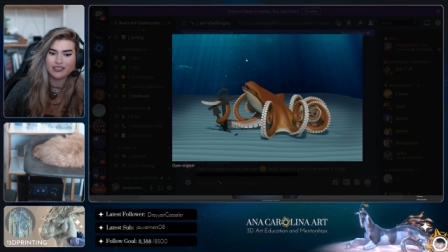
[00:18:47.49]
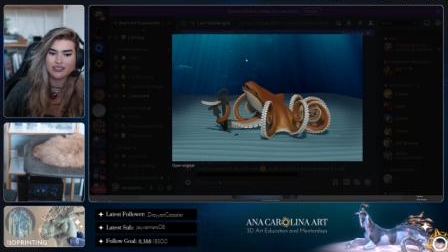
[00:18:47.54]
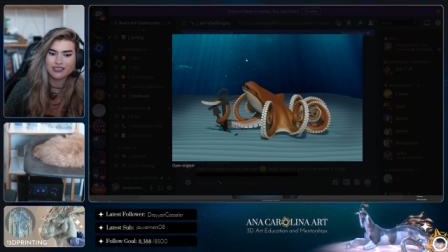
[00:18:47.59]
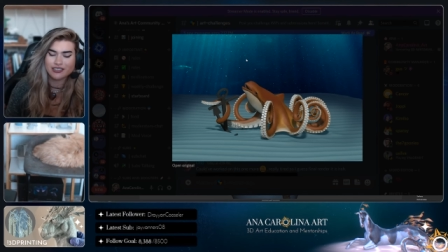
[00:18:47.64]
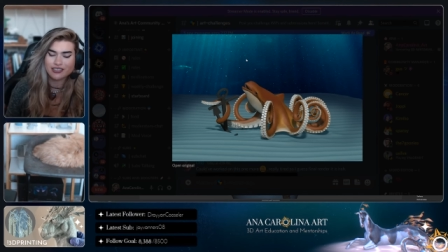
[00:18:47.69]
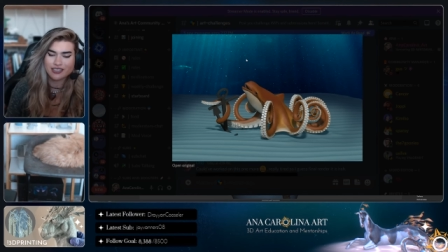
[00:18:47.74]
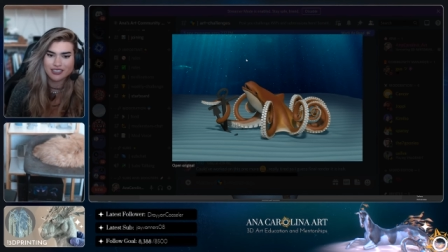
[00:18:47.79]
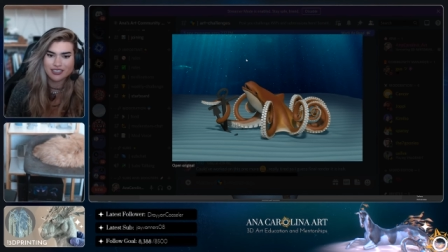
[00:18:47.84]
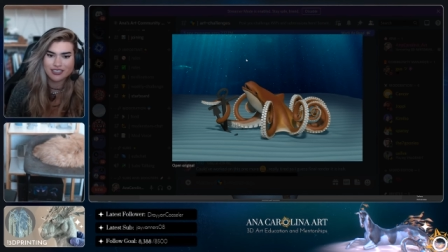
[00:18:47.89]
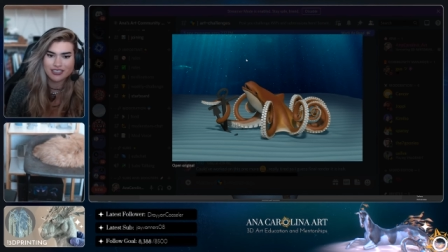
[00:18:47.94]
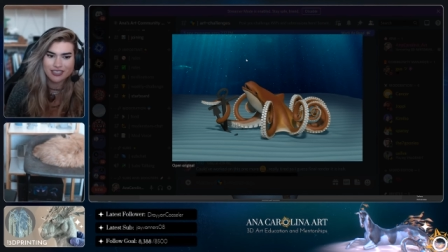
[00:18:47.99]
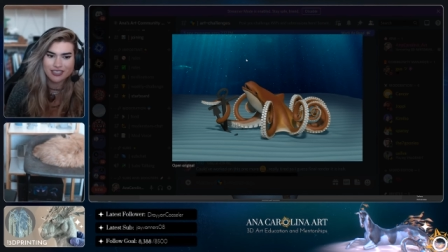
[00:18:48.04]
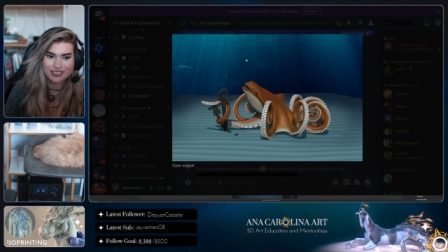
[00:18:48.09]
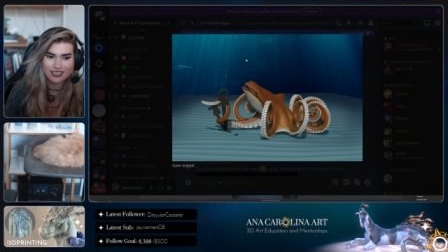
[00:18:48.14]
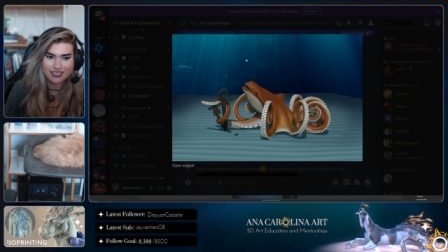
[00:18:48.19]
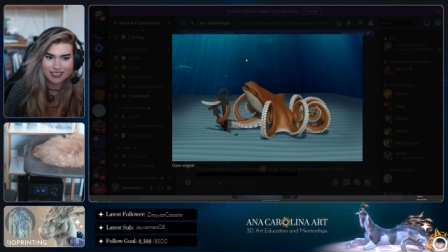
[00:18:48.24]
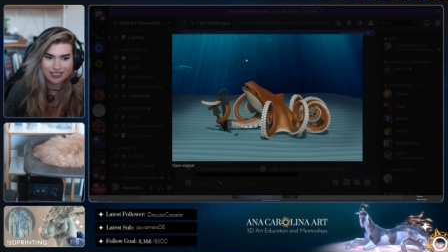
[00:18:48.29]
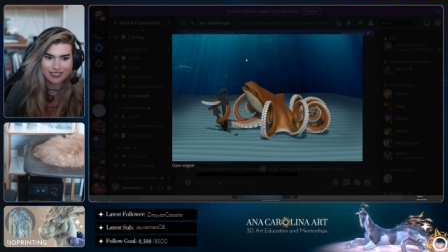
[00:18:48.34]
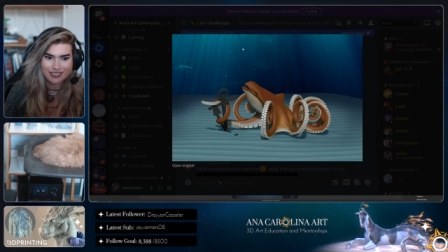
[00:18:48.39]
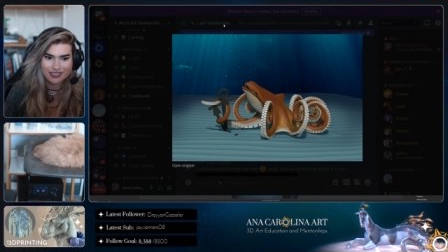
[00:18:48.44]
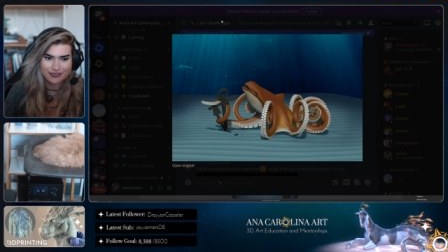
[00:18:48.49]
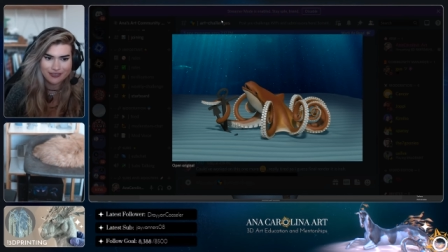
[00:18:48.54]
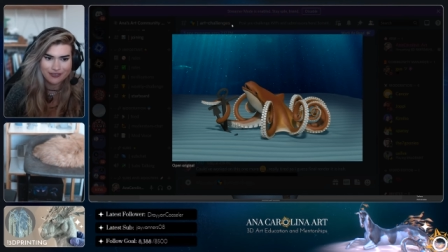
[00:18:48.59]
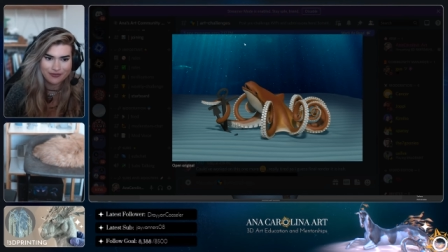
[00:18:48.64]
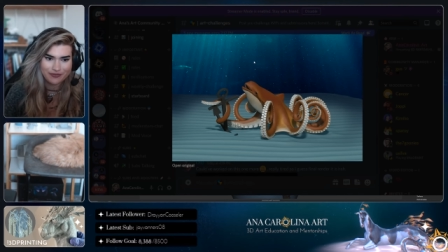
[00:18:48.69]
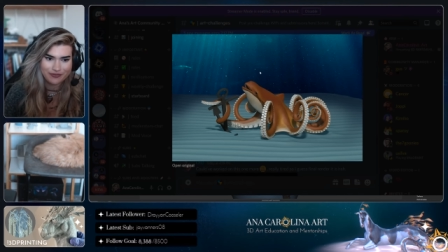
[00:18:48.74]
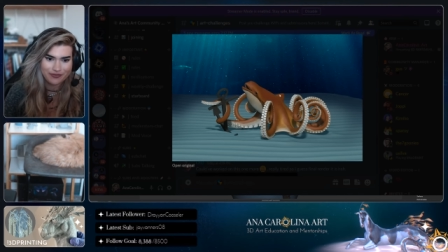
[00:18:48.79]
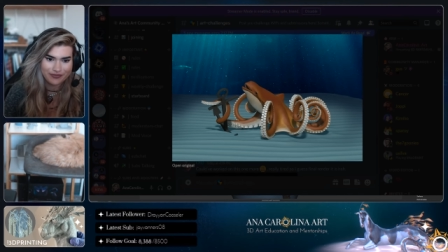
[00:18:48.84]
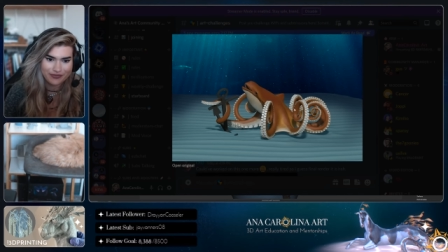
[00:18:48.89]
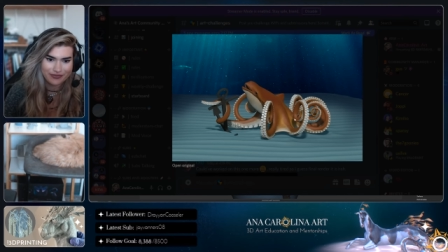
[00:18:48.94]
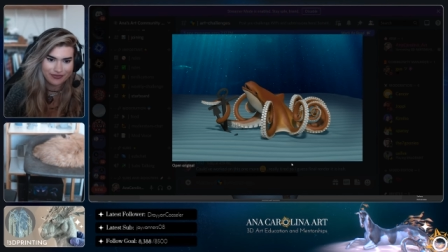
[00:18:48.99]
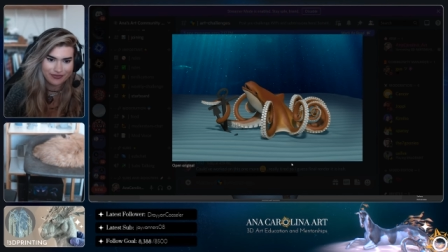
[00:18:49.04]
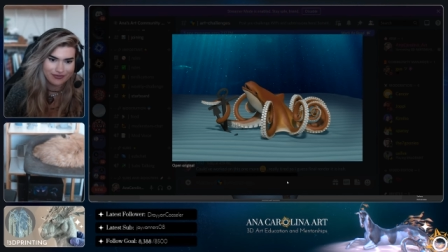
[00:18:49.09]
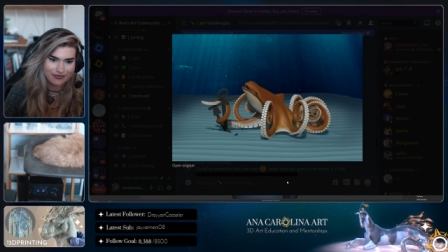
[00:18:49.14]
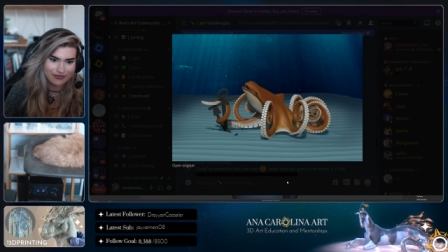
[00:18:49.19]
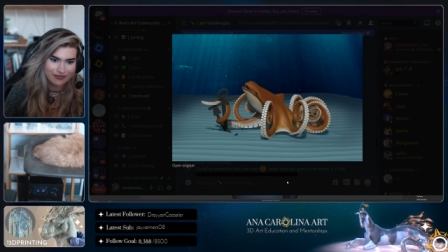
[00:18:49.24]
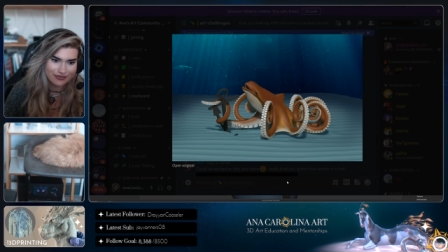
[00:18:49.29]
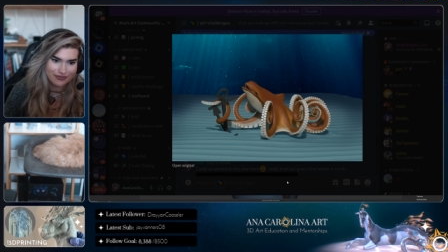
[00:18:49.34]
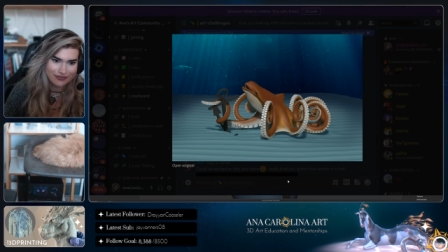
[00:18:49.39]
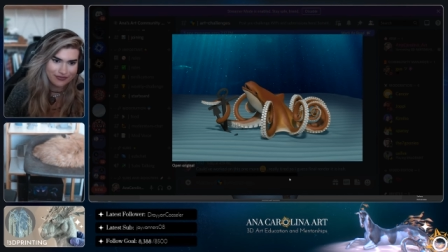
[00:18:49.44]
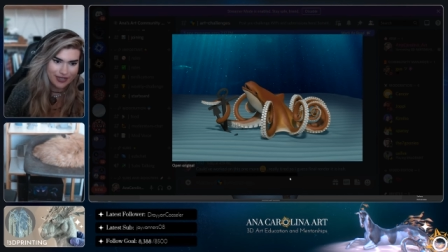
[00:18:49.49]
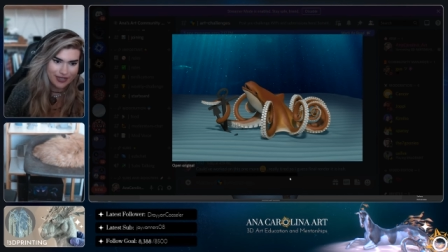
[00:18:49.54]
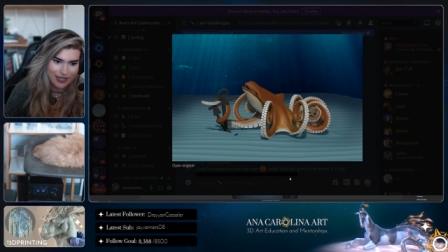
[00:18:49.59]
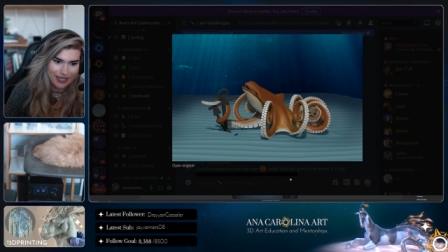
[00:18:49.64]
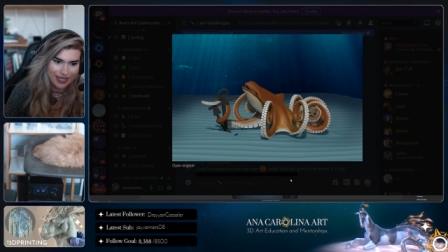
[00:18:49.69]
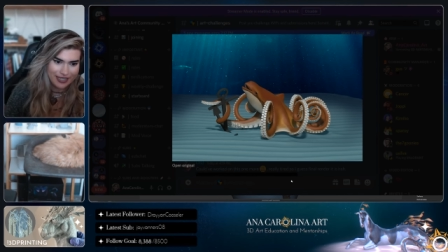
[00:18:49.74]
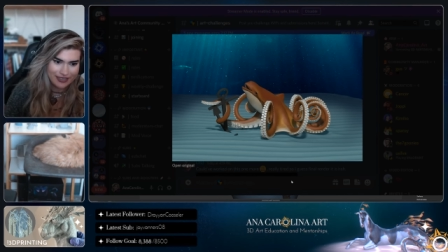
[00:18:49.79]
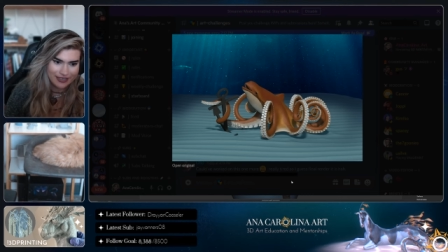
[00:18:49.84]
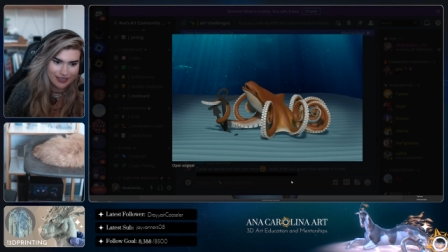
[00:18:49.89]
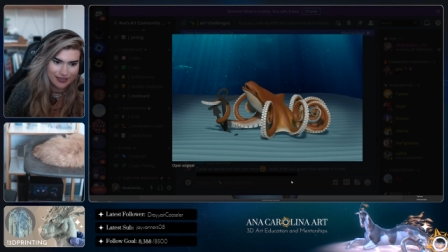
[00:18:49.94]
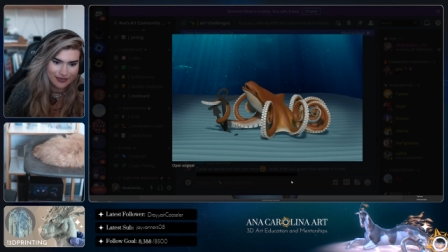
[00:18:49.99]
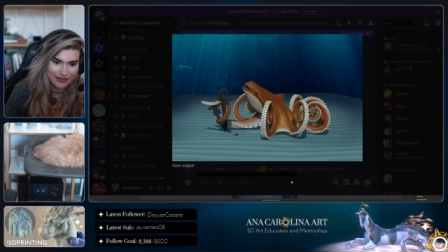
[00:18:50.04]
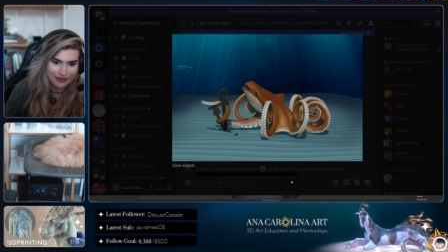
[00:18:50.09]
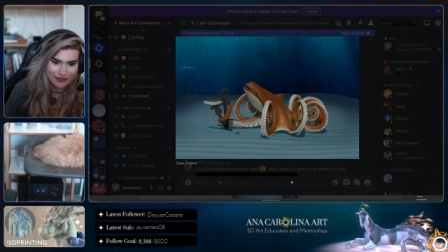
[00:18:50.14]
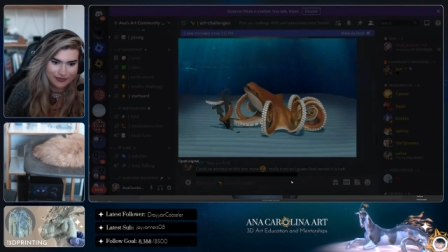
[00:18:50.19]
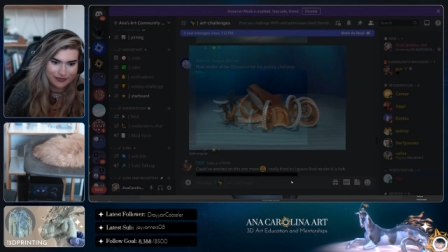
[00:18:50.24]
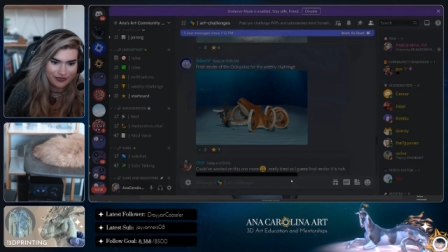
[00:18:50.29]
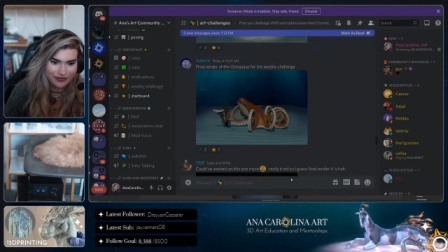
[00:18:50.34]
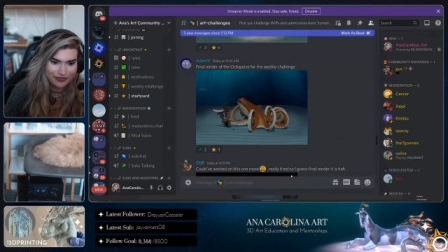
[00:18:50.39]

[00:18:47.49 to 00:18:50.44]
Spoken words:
into the distance. Very nice though.